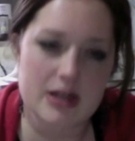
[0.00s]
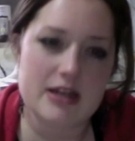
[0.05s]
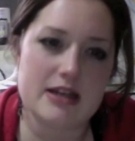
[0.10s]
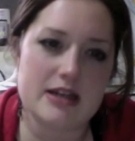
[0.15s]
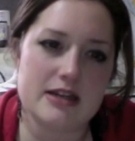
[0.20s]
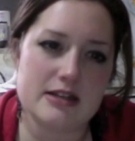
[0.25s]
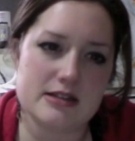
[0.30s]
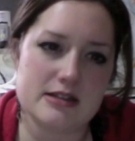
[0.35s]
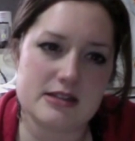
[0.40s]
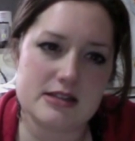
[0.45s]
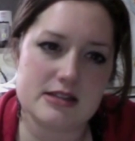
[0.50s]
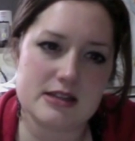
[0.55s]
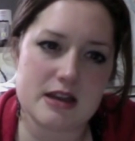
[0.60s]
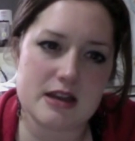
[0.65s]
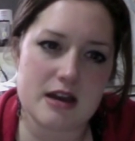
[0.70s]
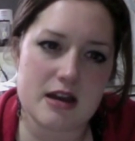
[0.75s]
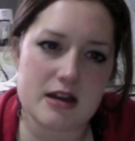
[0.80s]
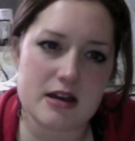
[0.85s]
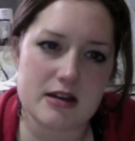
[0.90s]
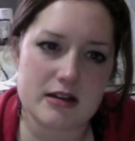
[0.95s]
It's
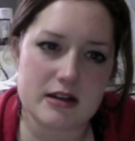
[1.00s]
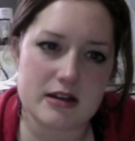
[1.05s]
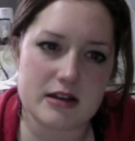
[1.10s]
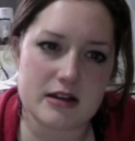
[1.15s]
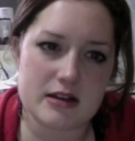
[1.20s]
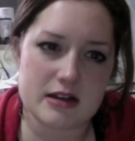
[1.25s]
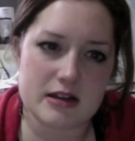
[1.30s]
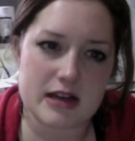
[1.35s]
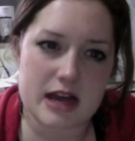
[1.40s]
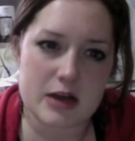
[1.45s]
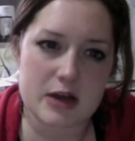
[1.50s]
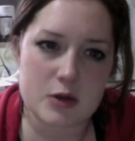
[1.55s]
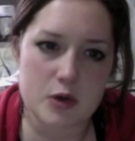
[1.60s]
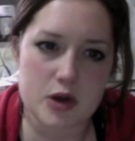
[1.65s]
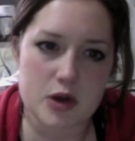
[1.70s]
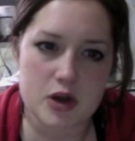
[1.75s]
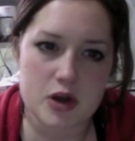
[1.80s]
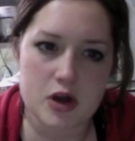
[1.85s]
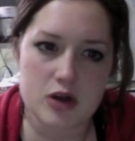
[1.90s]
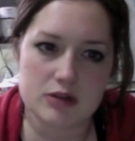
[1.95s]
uh, in a category
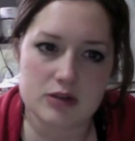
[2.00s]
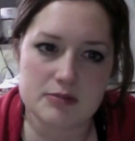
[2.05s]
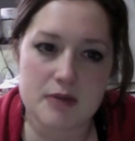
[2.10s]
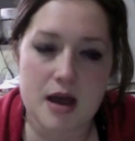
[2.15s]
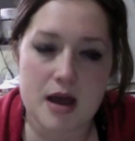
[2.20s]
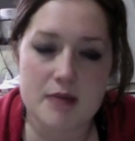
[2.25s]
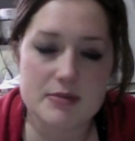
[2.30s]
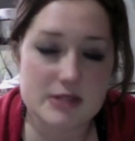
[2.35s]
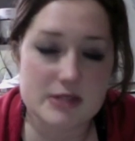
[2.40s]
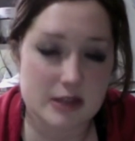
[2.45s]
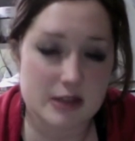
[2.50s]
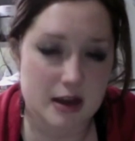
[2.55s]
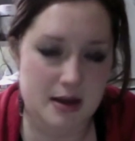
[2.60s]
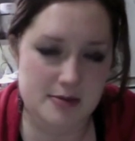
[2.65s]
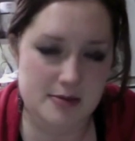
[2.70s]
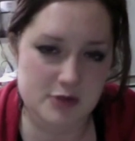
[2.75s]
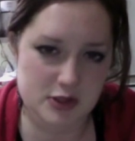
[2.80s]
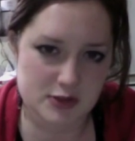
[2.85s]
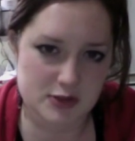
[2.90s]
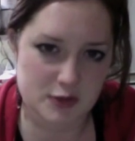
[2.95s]
called Mom's Time,
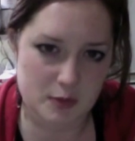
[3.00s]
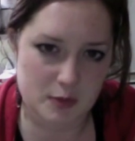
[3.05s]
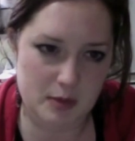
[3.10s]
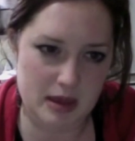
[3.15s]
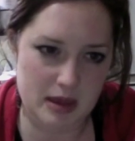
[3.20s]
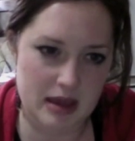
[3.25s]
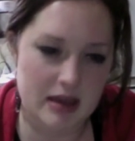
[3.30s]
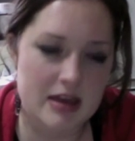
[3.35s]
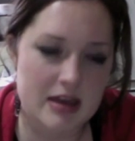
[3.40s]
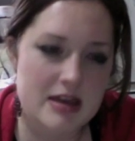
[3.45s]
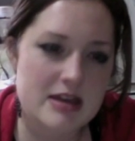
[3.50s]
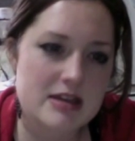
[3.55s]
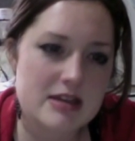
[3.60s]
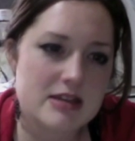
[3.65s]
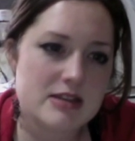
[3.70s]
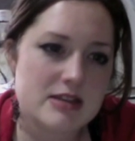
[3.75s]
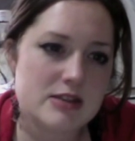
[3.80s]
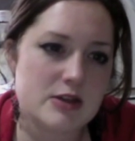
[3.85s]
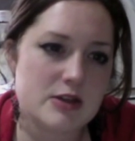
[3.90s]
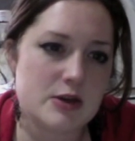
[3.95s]
just for me.
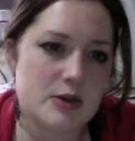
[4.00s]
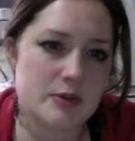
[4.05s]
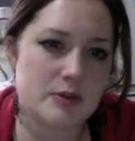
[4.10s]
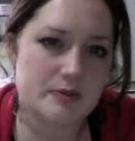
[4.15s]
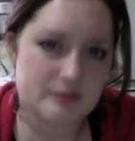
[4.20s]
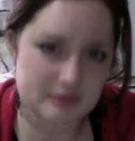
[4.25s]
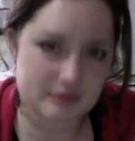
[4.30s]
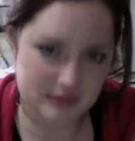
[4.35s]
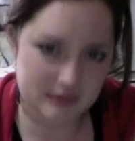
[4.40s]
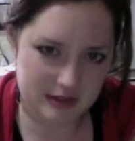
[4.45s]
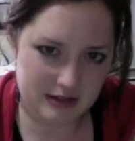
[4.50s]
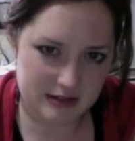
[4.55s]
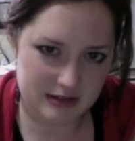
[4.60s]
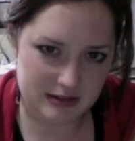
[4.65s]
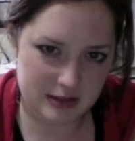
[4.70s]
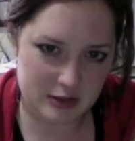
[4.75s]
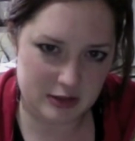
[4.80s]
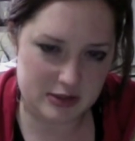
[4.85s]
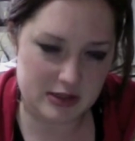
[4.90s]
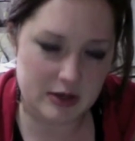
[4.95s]
So
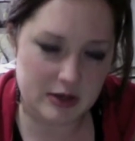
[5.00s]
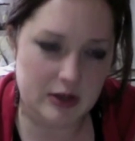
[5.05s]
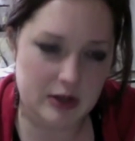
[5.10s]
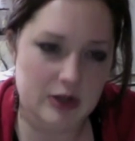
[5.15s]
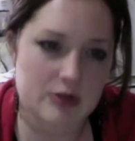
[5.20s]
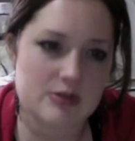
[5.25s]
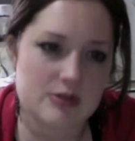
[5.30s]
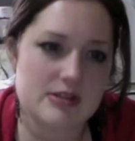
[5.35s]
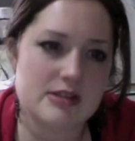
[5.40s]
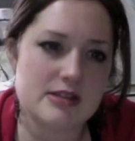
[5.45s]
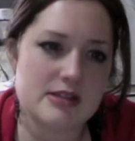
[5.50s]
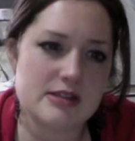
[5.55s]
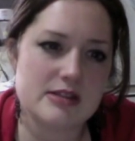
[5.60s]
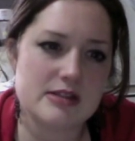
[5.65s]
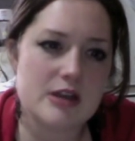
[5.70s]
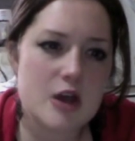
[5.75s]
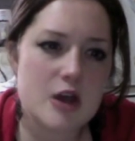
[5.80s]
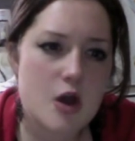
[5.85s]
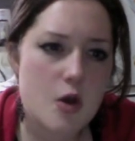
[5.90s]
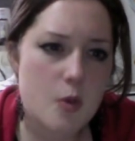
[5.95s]
here's how it goes. It says,
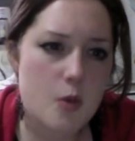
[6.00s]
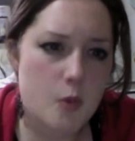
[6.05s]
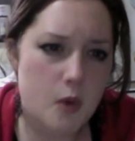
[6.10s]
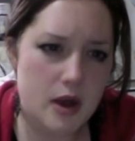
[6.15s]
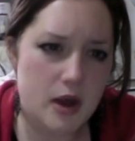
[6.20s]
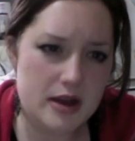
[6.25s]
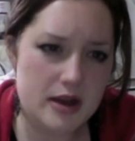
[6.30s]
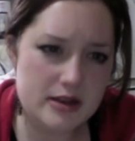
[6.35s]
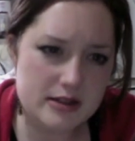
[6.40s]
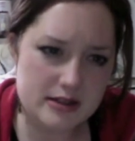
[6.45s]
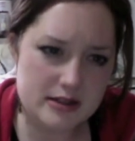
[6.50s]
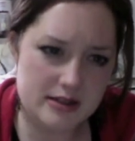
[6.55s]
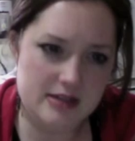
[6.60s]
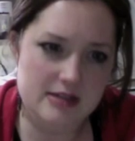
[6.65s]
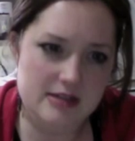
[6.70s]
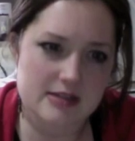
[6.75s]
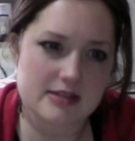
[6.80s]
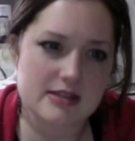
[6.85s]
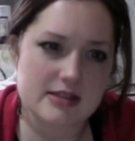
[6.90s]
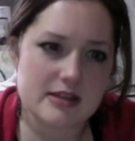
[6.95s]
what
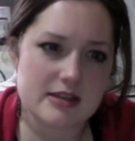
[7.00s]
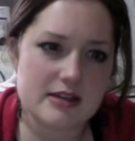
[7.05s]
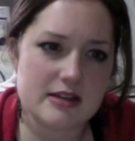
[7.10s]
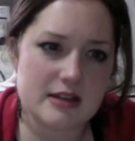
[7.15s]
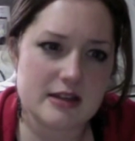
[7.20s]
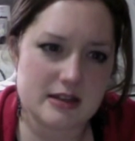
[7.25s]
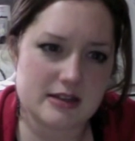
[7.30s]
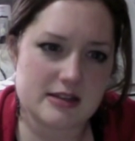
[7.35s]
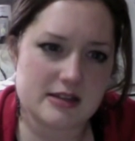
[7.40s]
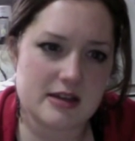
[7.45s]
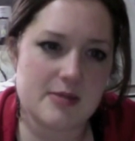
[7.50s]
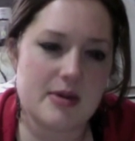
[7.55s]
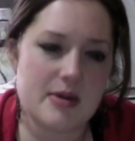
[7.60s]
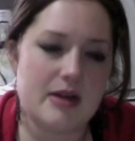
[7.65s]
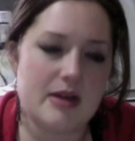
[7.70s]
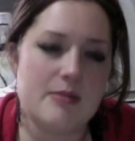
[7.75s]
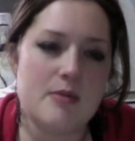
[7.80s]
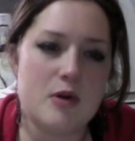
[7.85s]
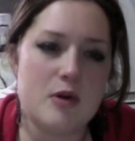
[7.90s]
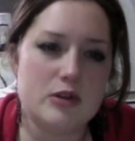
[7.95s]
is it
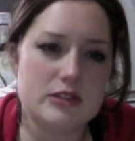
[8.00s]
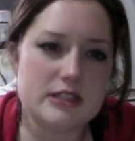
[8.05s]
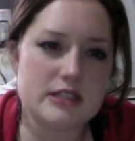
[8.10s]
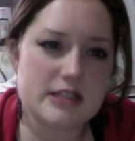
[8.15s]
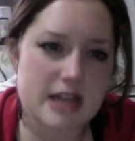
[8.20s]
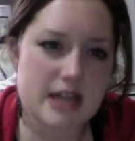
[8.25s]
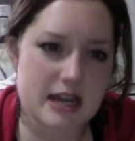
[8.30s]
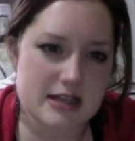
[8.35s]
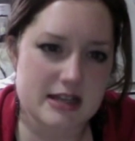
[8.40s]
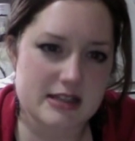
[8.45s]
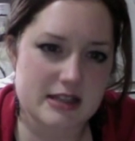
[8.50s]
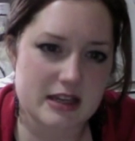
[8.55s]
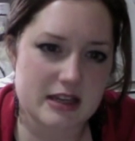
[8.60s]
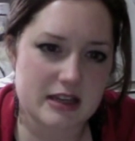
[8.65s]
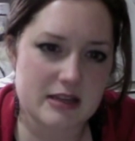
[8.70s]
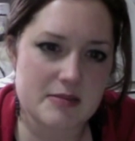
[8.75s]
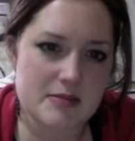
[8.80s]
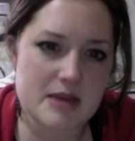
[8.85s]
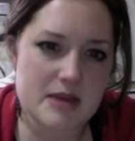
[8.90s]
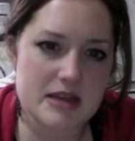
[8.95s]
about multitasking that
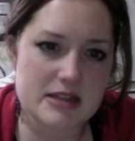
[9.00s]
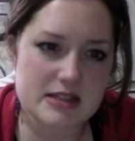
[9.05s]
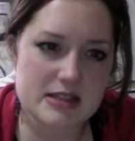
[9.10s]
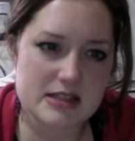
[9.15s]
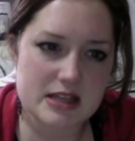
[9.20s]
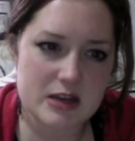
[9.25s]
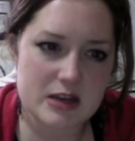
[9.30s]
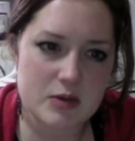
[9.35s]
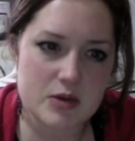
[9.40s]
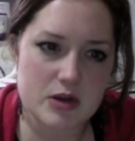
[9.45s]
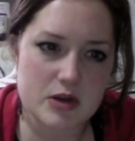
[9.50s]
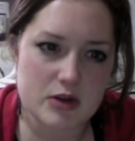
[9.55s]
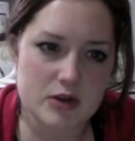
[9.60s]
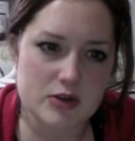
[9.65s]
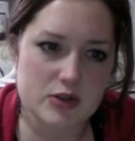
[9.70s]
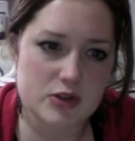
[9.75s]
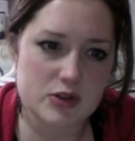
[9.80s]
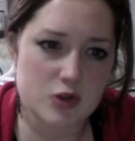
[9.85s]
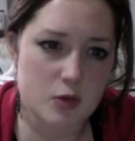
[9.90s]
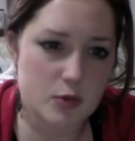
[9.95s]
makes us think we are
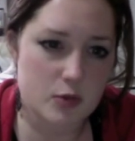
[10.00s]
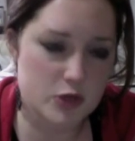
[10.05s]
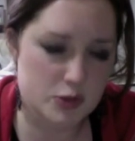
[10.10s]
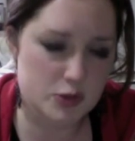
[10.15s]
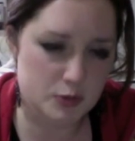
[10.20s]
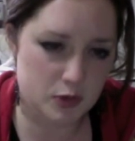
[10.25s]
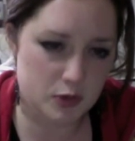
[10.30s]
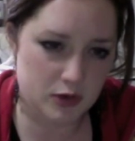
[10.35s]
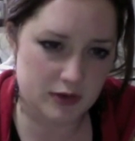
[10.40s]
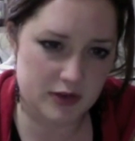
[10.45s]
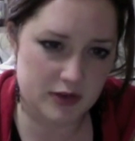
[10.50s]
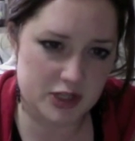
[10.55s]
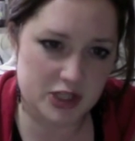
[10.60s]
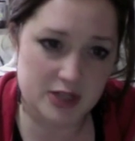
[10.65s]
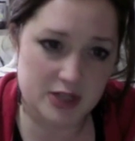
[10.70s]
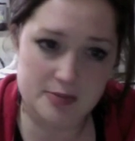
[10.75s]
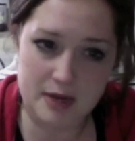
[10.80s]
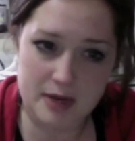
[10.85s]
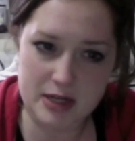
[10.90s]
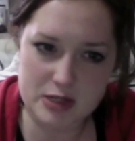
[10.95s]
so much more efficient
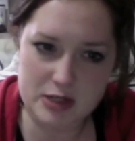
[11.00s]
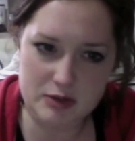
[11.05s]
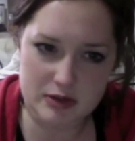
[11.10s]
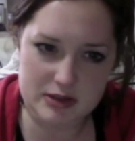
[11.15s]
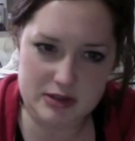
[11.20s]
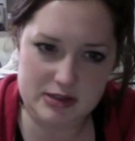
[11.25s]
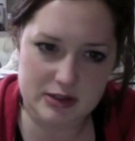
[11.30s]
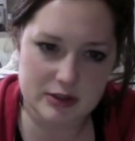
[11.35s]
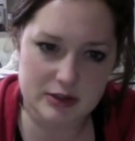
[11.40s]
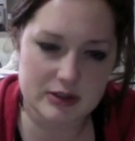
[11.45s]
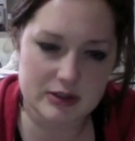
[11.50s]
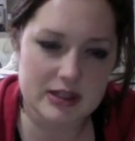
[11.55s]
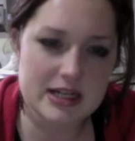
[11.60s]
by doing so?